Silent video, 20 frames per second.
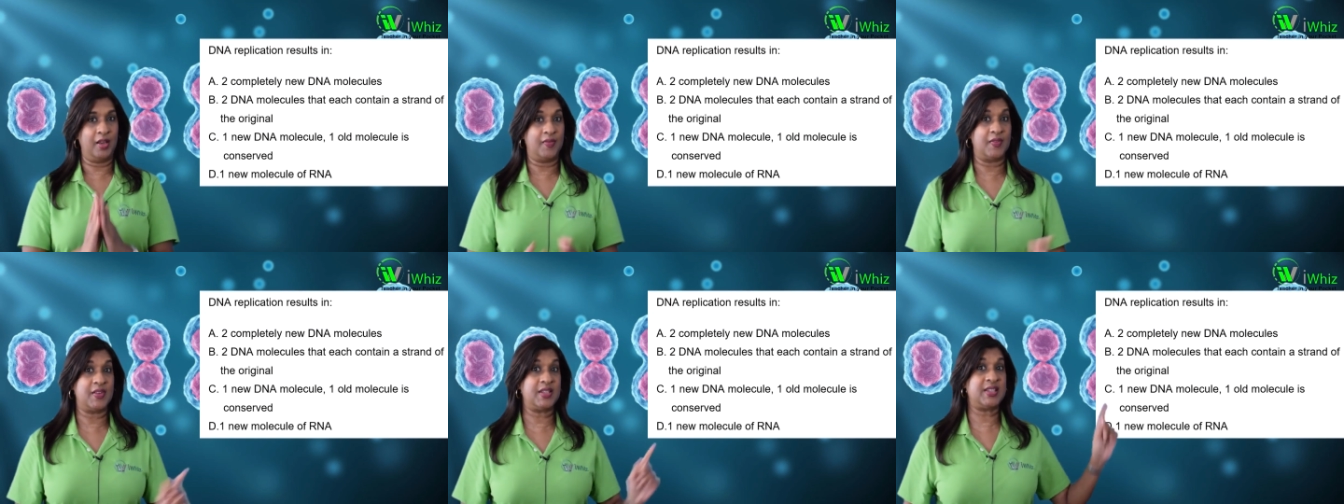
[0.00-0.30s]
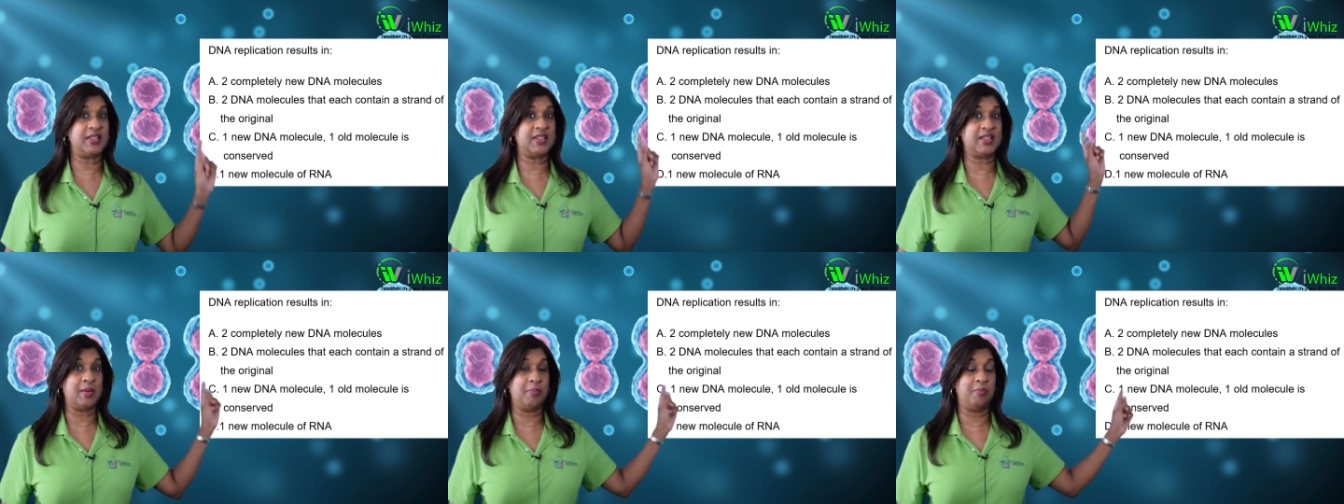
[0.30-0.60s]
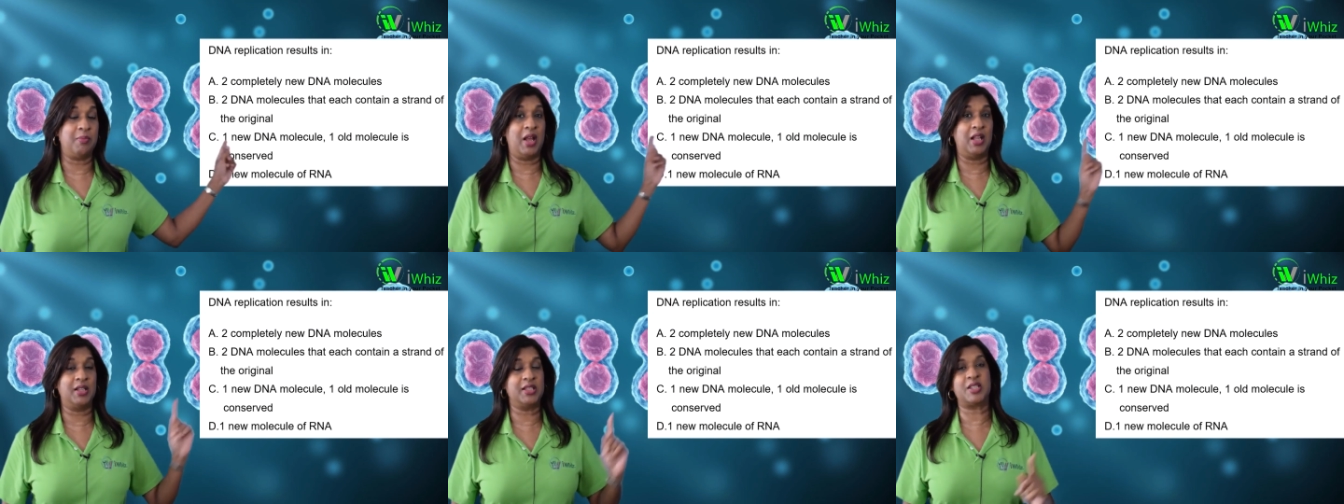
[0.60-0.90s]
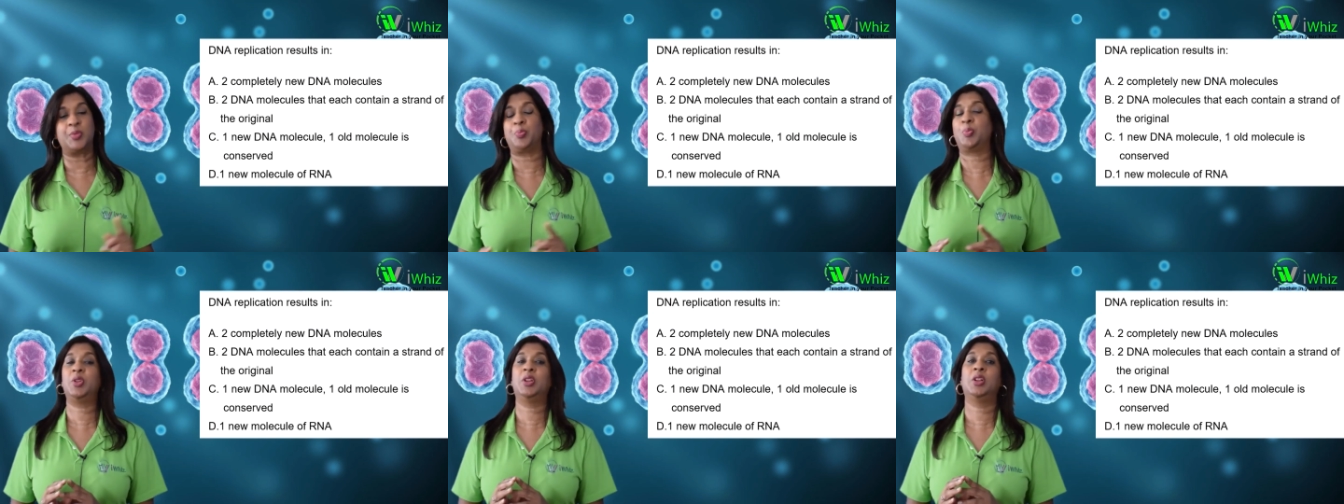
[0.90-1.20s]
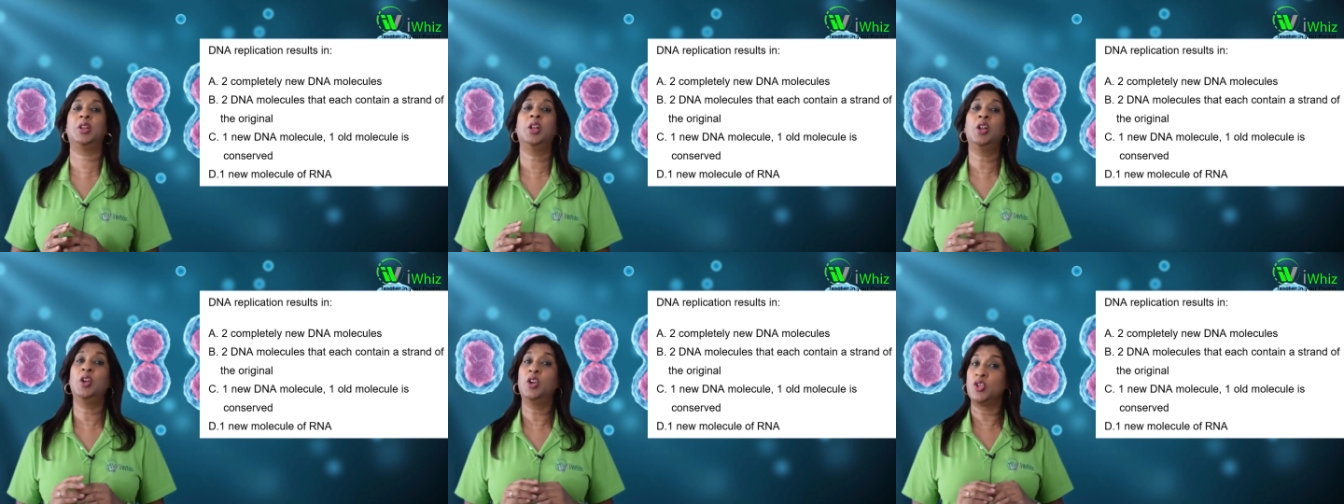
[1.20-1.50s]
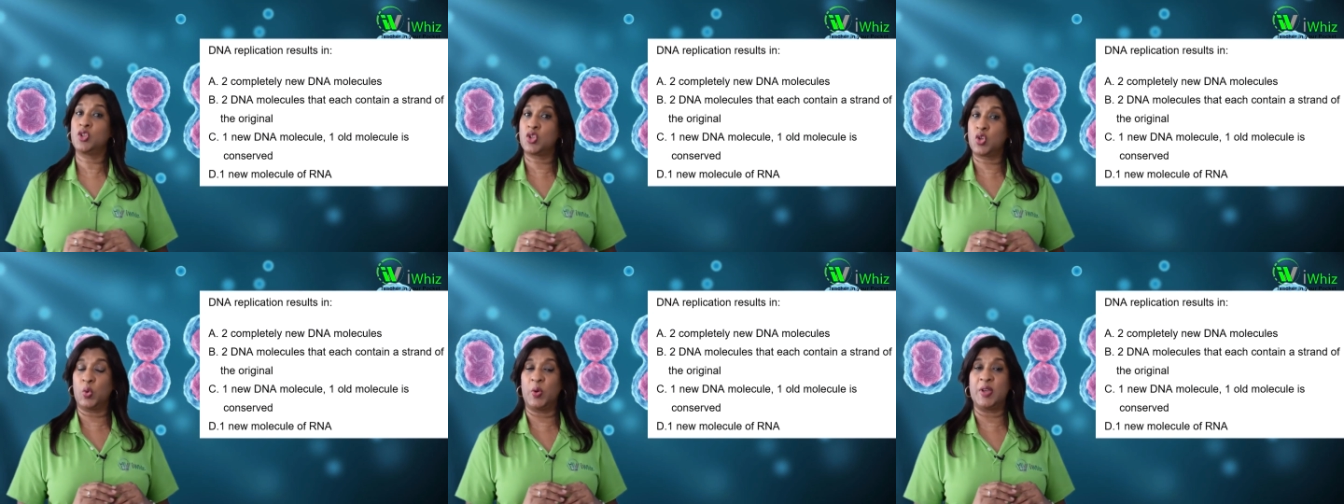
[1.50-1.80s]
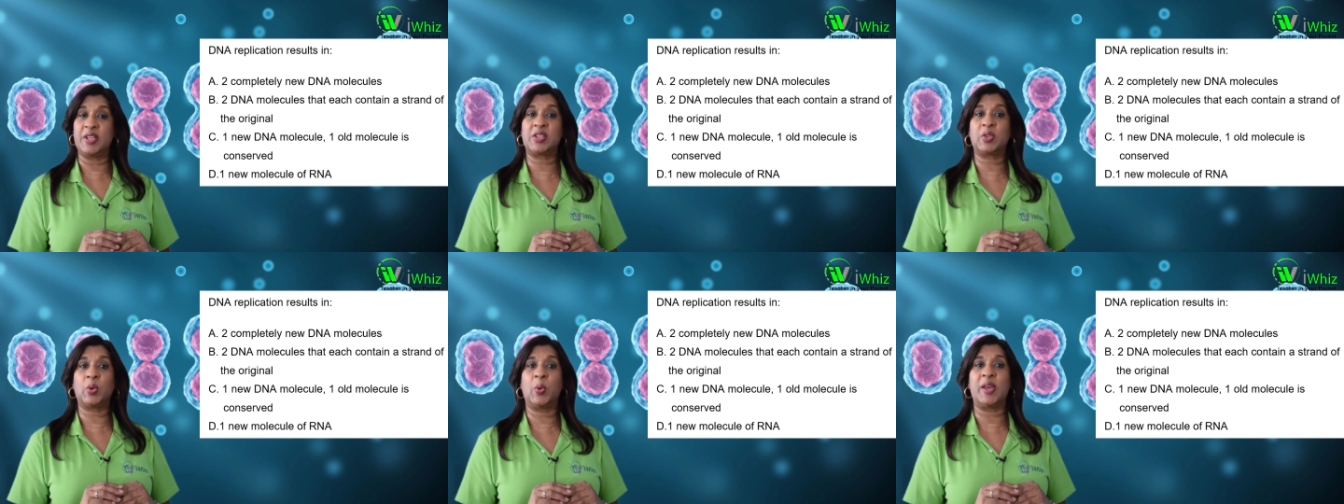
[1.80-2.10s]
this is a multiple
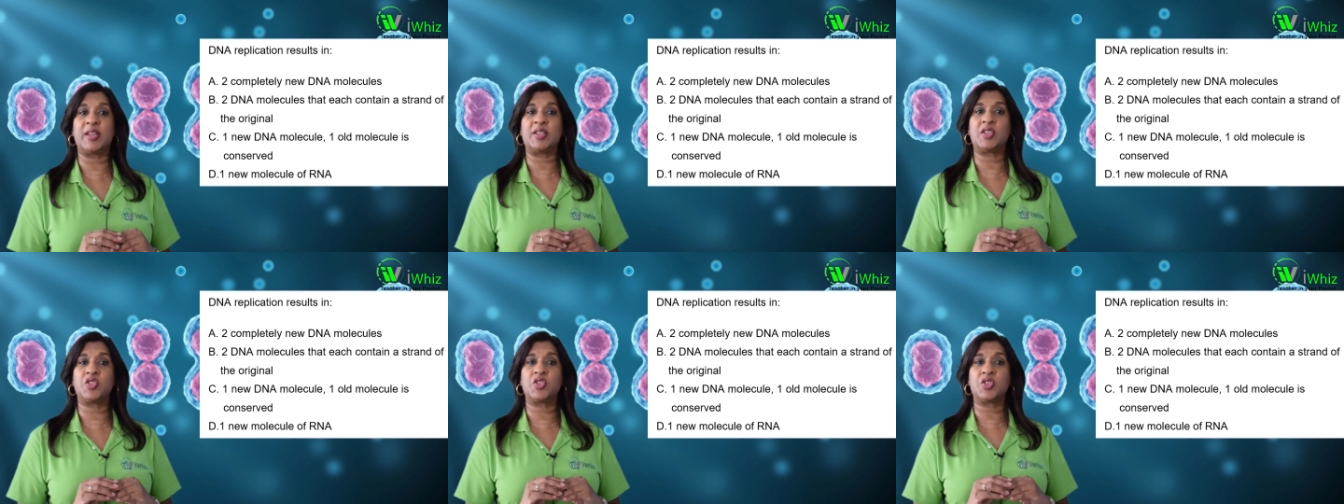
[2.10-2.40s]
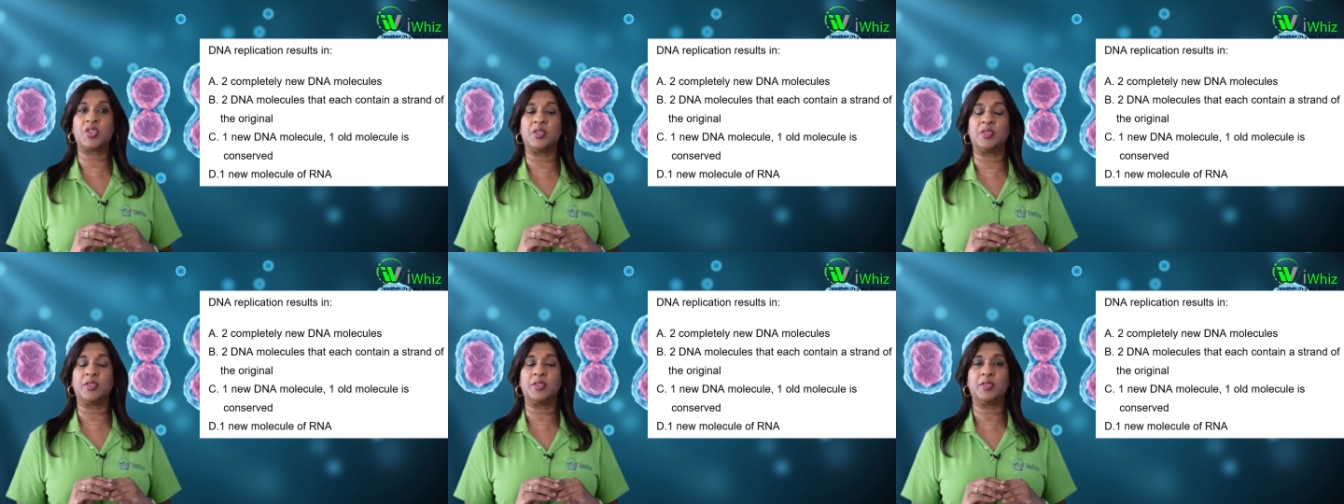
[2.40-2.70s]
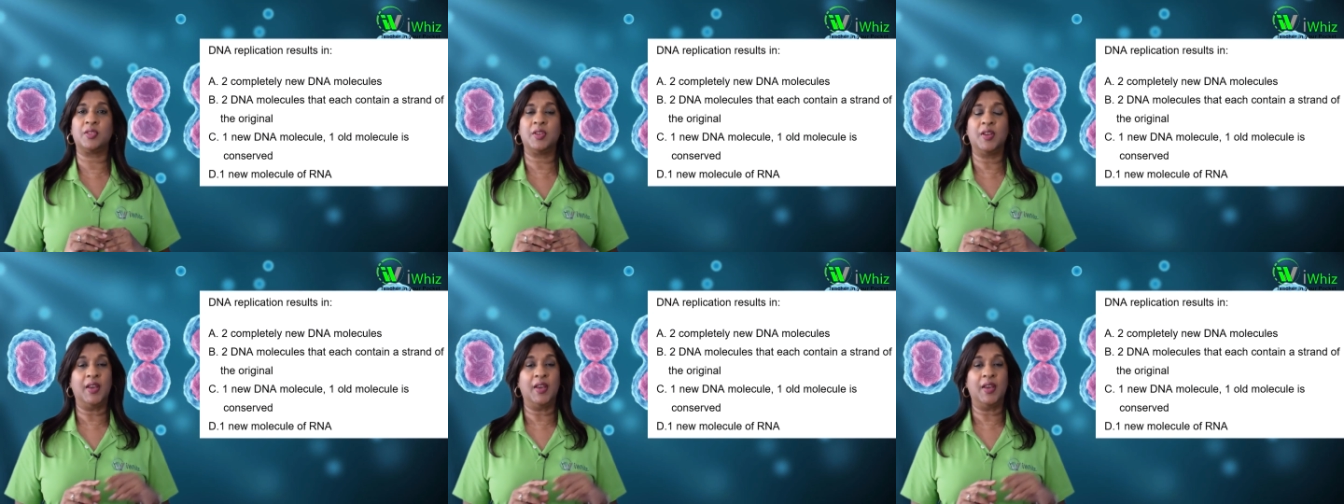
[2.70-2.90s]
choice question.